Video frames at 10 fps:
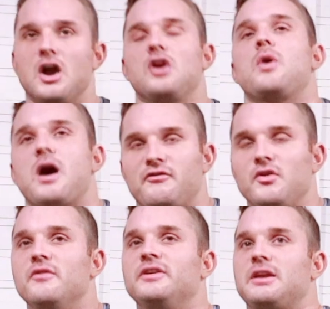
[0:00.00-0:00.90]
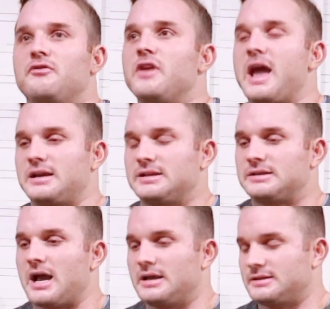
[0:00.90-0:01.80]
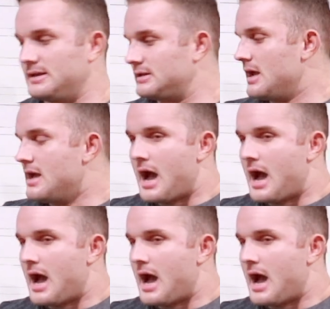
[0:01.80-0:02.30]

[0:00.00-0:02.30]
and quite a few other different exercises.